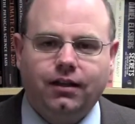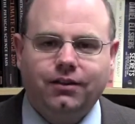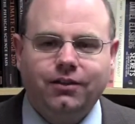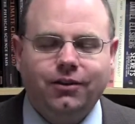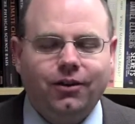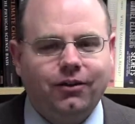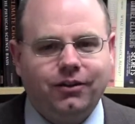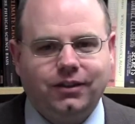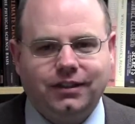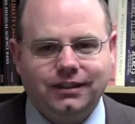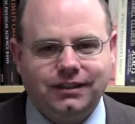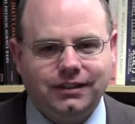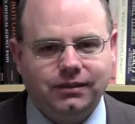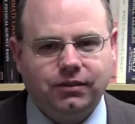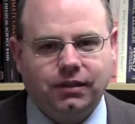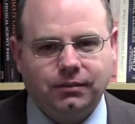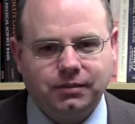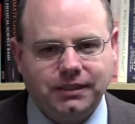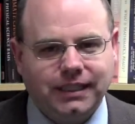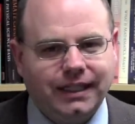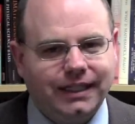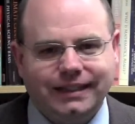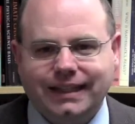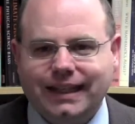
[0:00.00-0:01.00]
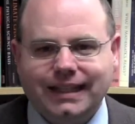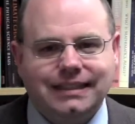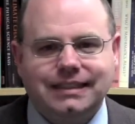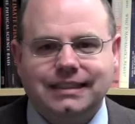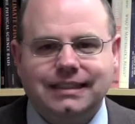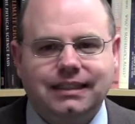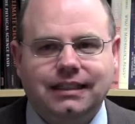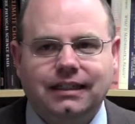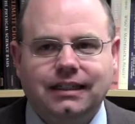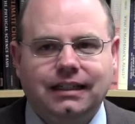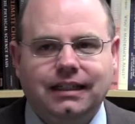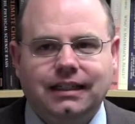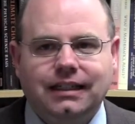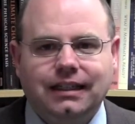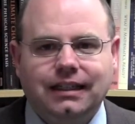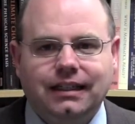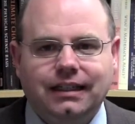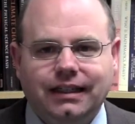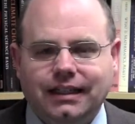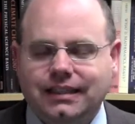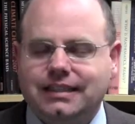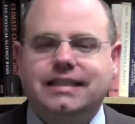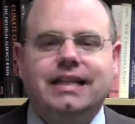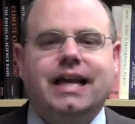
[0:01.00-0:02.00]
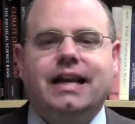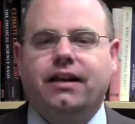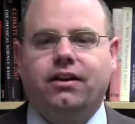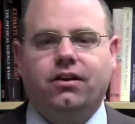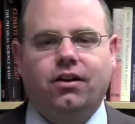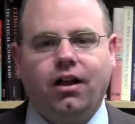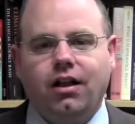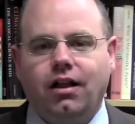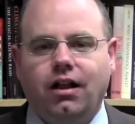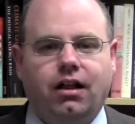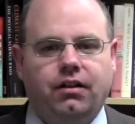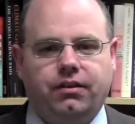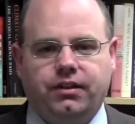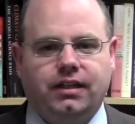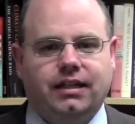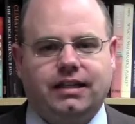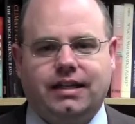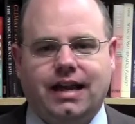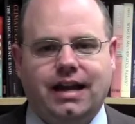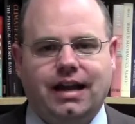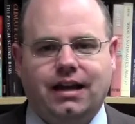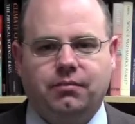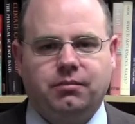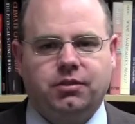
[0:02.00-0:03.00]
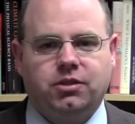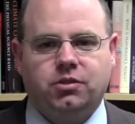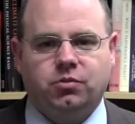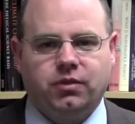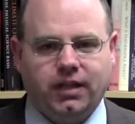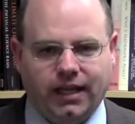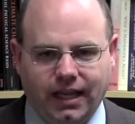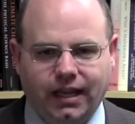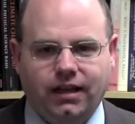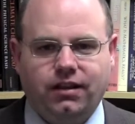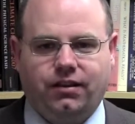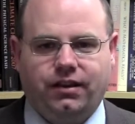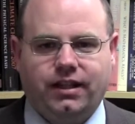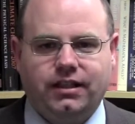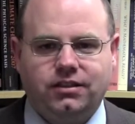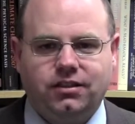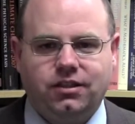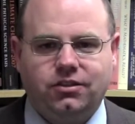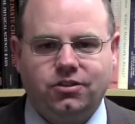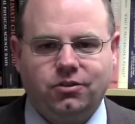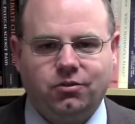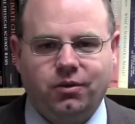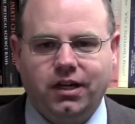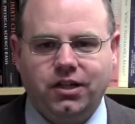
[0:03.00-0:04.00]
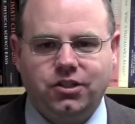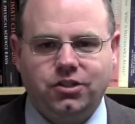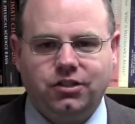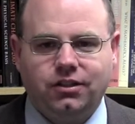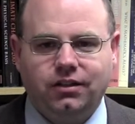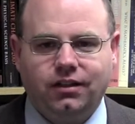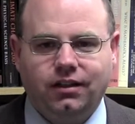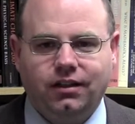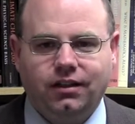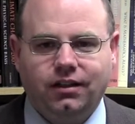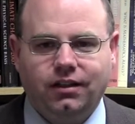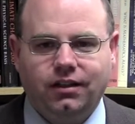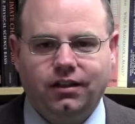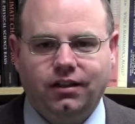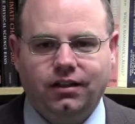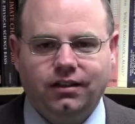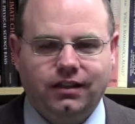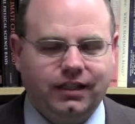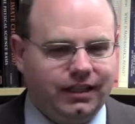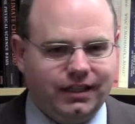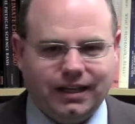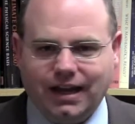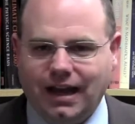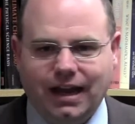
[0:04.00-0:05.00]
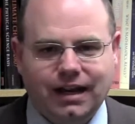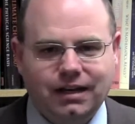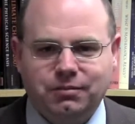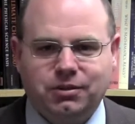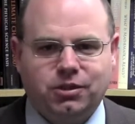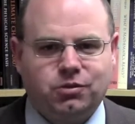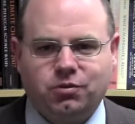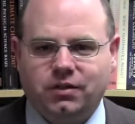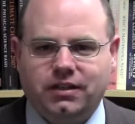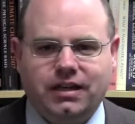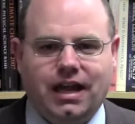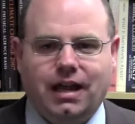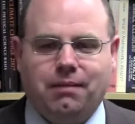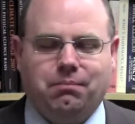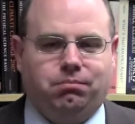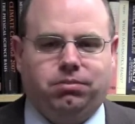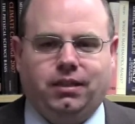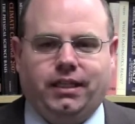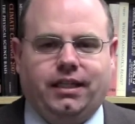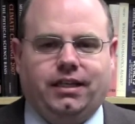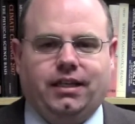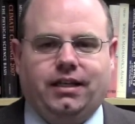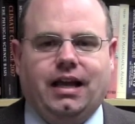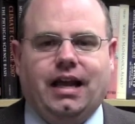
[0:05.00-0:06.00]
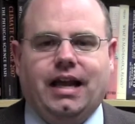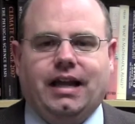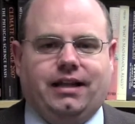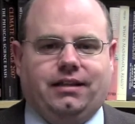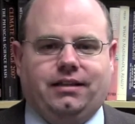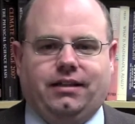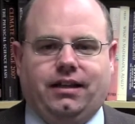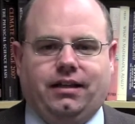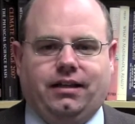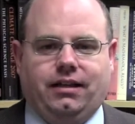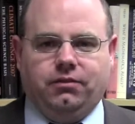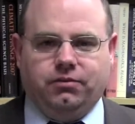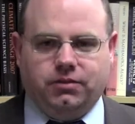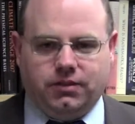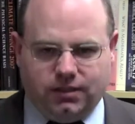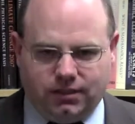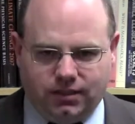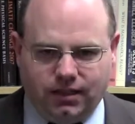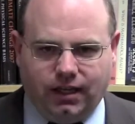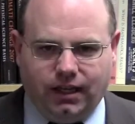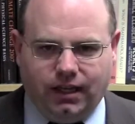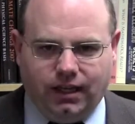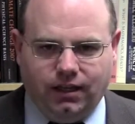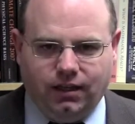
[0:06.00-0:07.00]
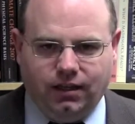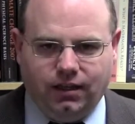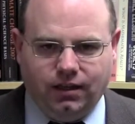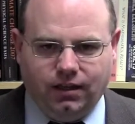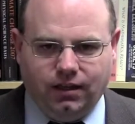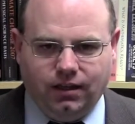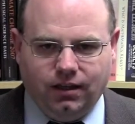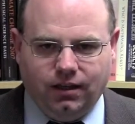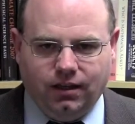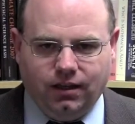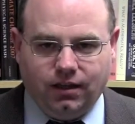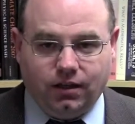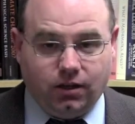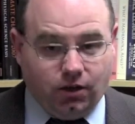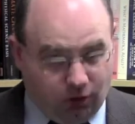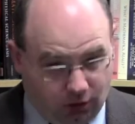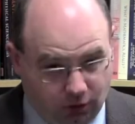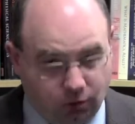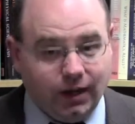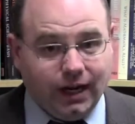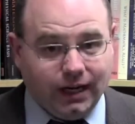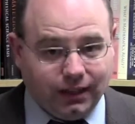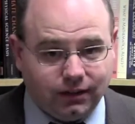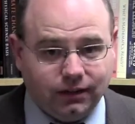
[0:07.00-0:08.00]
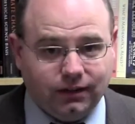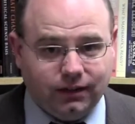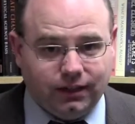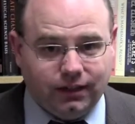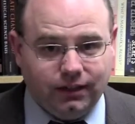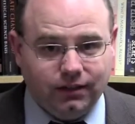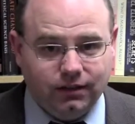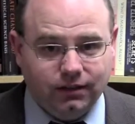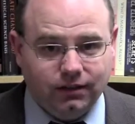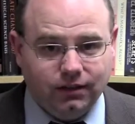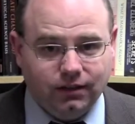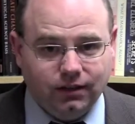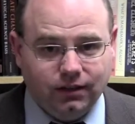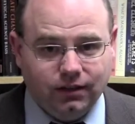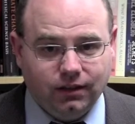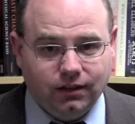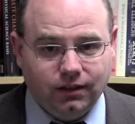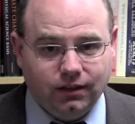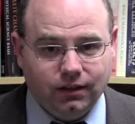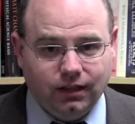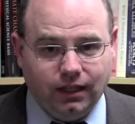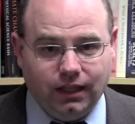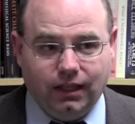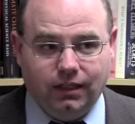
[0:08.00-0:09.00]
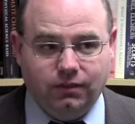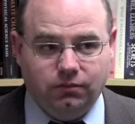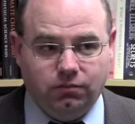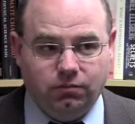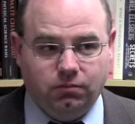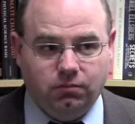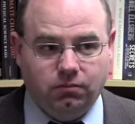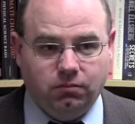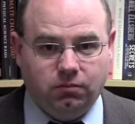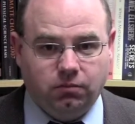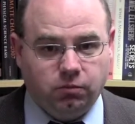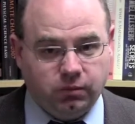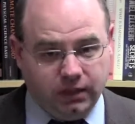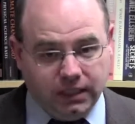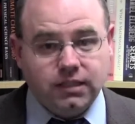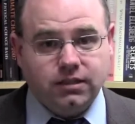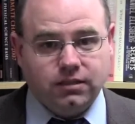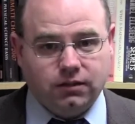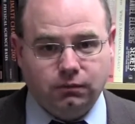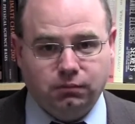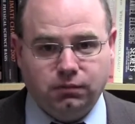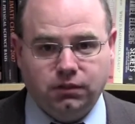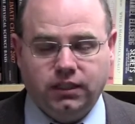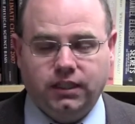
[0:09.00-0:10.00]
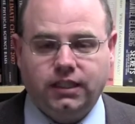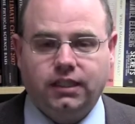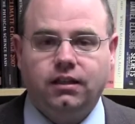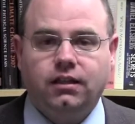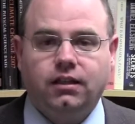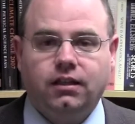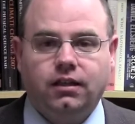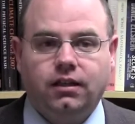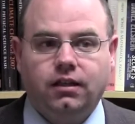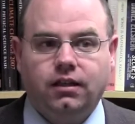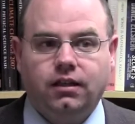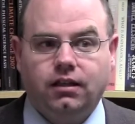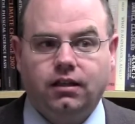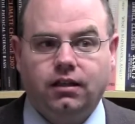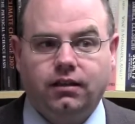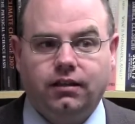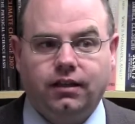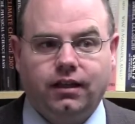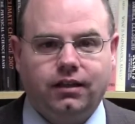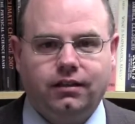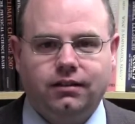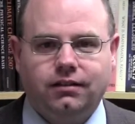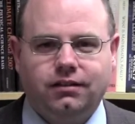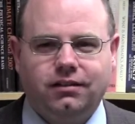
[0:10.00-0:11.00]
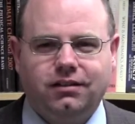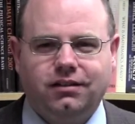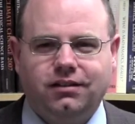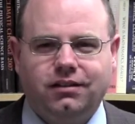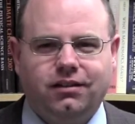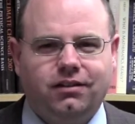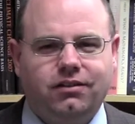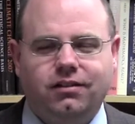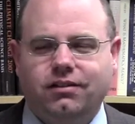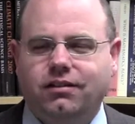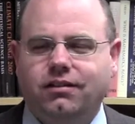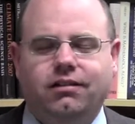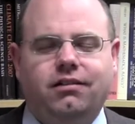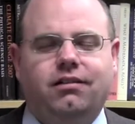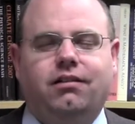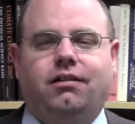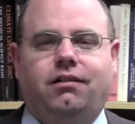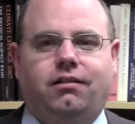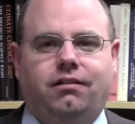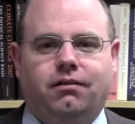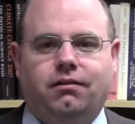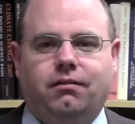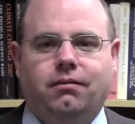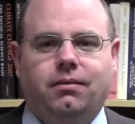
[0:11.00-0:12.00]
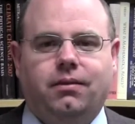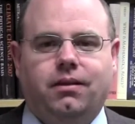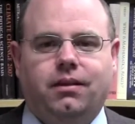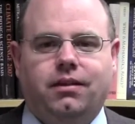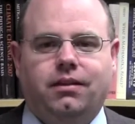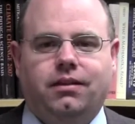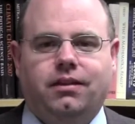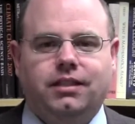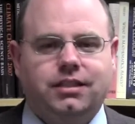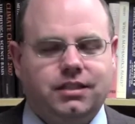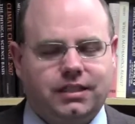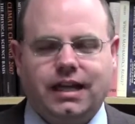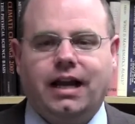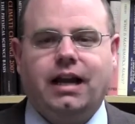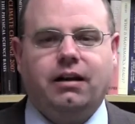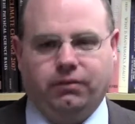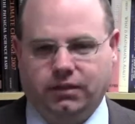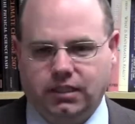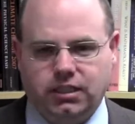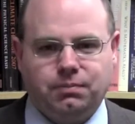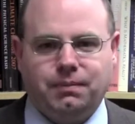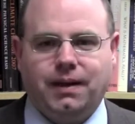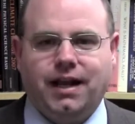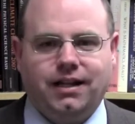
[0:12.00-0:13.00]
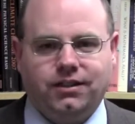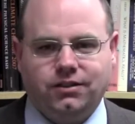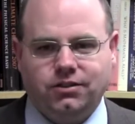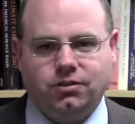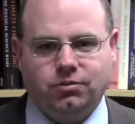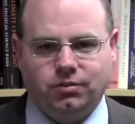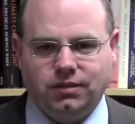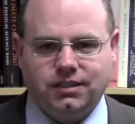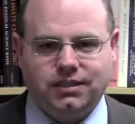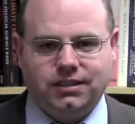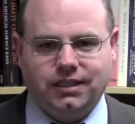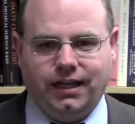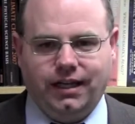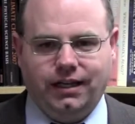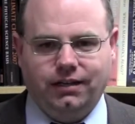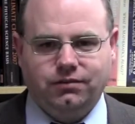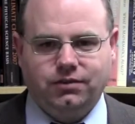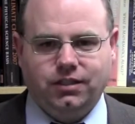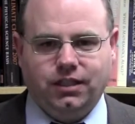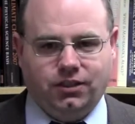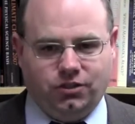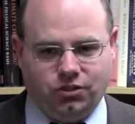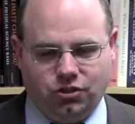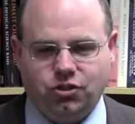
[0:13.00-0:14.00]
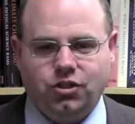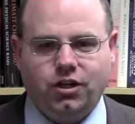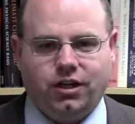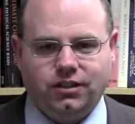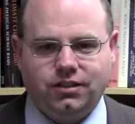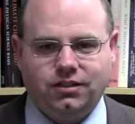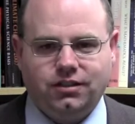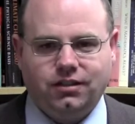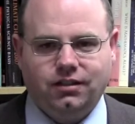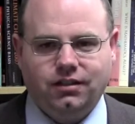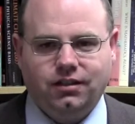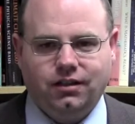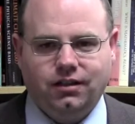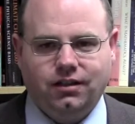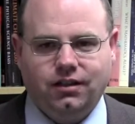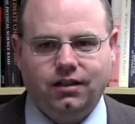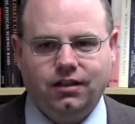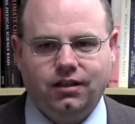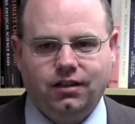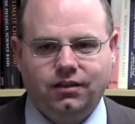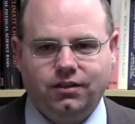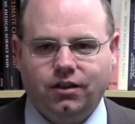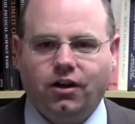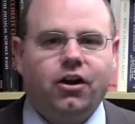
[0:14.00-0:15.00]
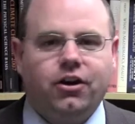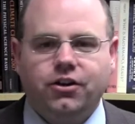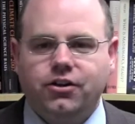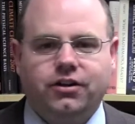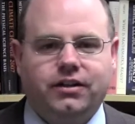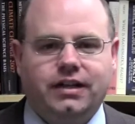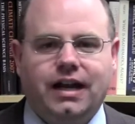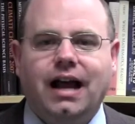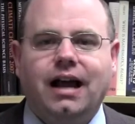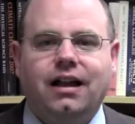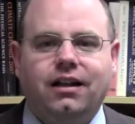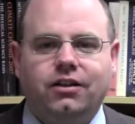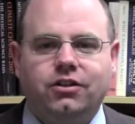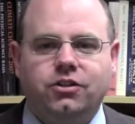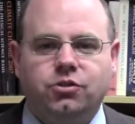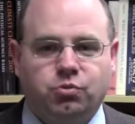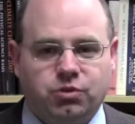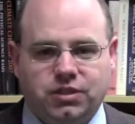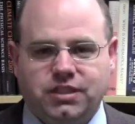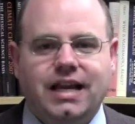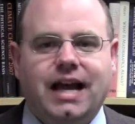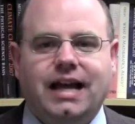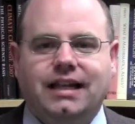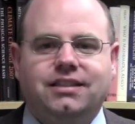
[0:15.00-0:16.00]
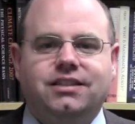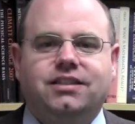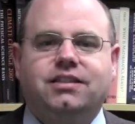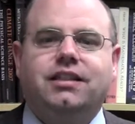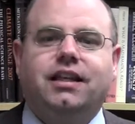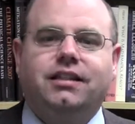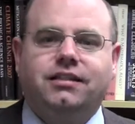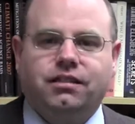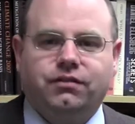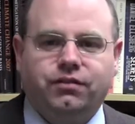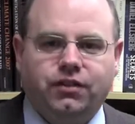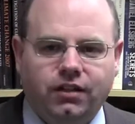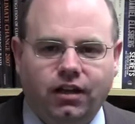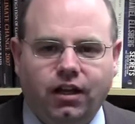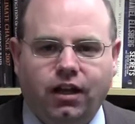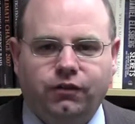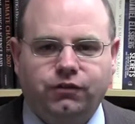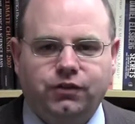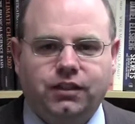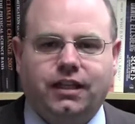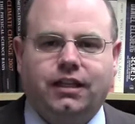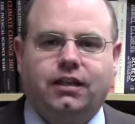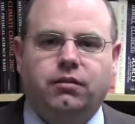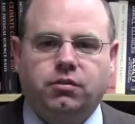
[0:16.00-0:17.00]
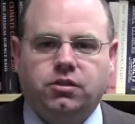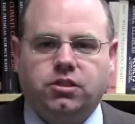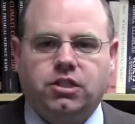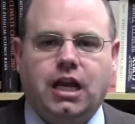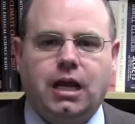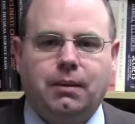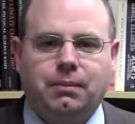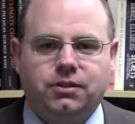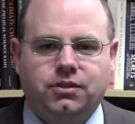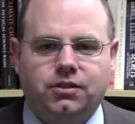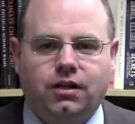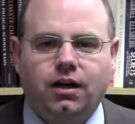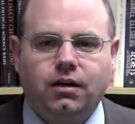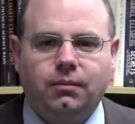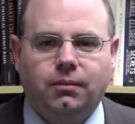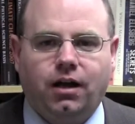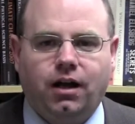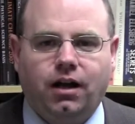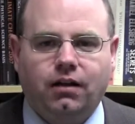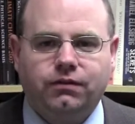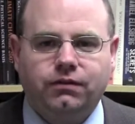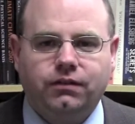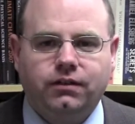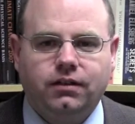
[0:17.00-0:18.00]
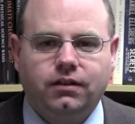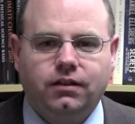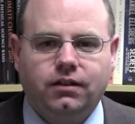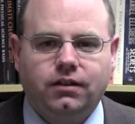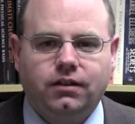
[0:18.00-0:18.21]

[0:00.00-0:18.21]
No, you see what I'm saying? That's, that's not at all how the economist would handle that situation. The economist would not blink an eye at that. He would say correctly and reasonably that, oh, no, no, no. This guy responds to incentives. It's just the one hundred dollars was not incentive enough to get him to chop his arm off.